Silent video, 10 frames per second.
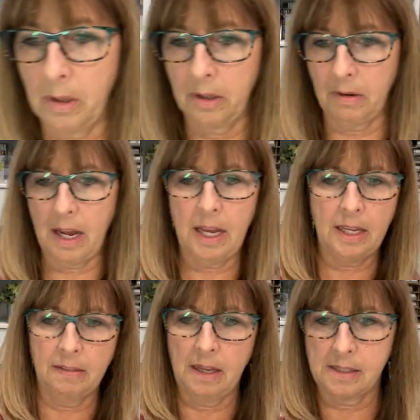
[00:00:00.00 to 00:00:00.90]
were
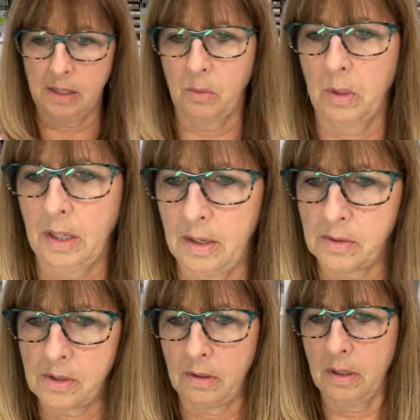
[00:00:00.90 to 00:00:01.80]
gray and that didn't work
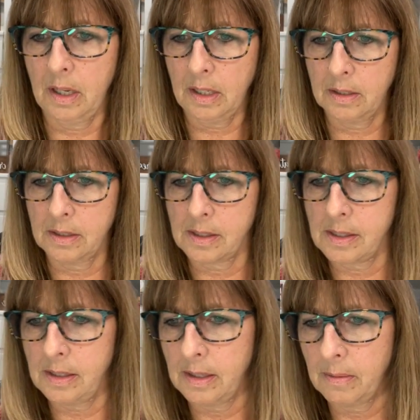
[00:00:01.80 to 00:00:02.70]
out so good. I couldn't
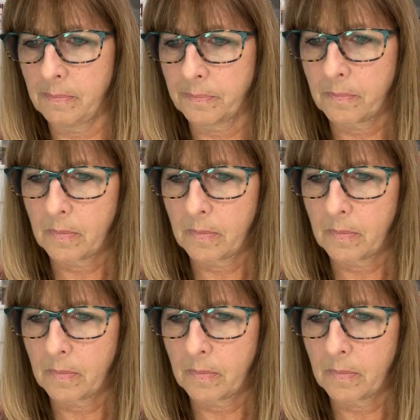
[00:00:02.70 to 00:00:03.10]
see them.